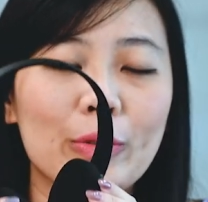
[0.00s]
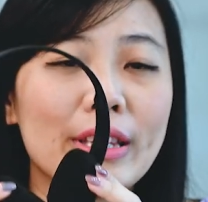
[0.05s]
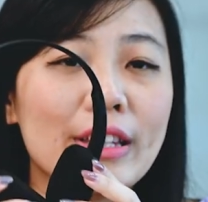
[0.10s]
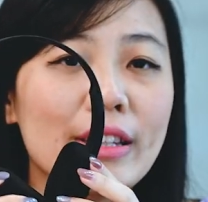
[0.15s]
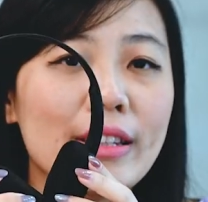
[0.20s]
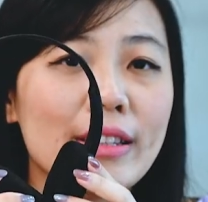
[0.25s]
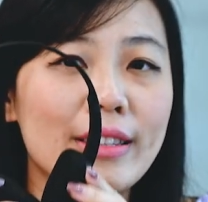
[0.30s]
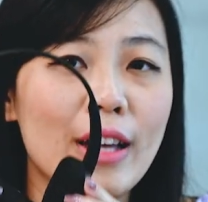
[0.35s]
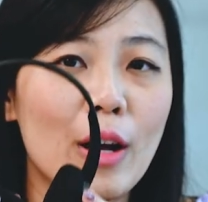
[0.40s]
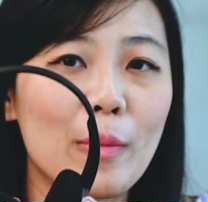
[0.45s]

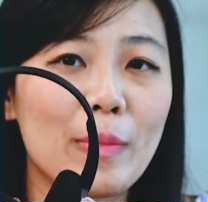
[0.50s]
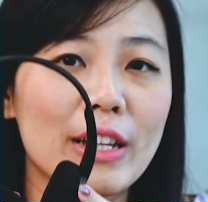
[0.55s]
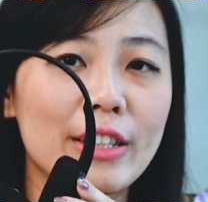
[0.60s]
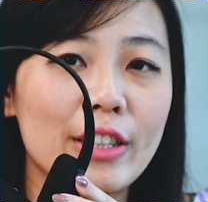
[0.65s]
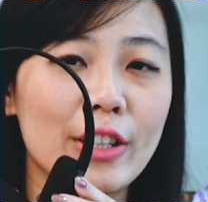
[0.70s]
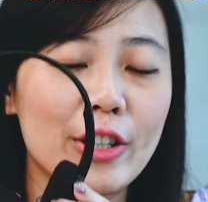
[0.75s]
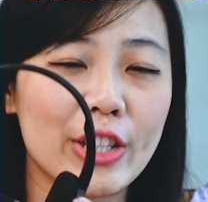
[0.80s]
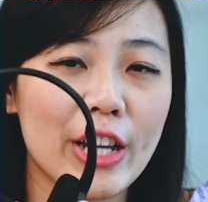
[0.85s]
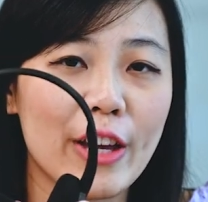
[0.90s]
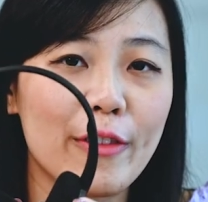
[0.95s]
the Sound
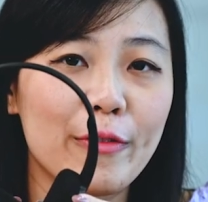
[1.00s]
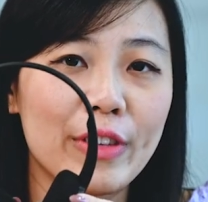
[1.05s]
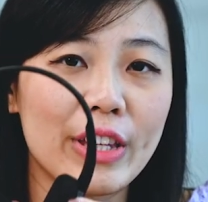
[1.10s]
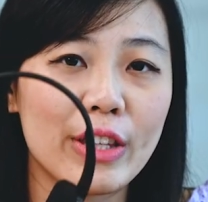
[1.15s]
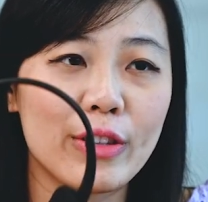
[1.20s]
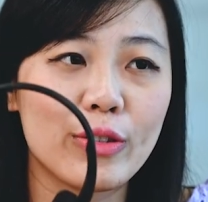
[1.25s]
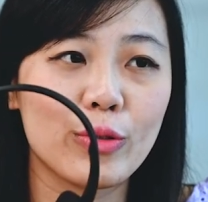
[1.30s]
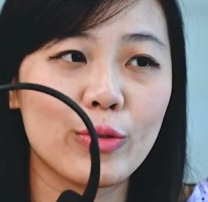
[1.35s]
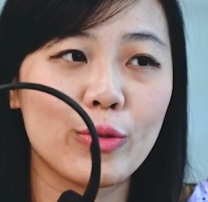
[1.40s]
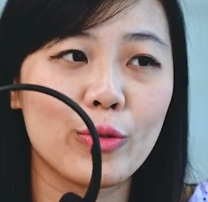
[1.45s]
Blaster Gen
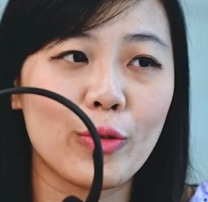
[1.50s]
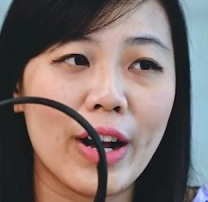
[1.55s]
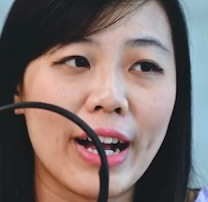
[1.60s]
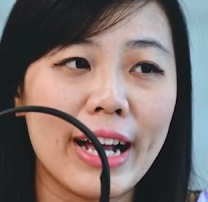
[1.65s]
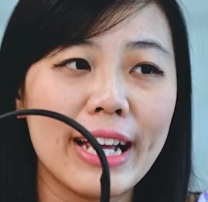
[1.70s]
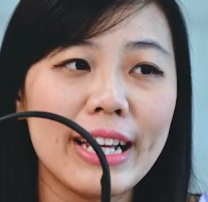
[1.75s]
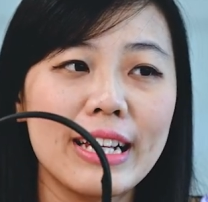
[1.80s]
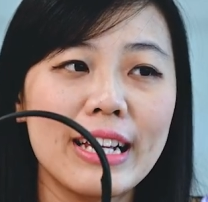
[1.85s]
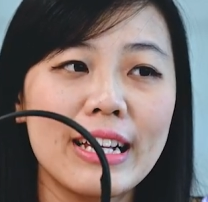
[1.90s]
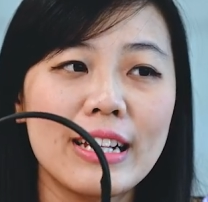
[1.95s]
V2,
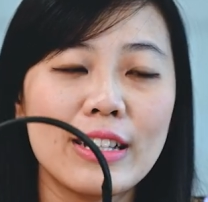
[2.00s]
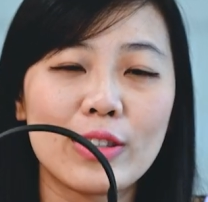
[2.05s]
right?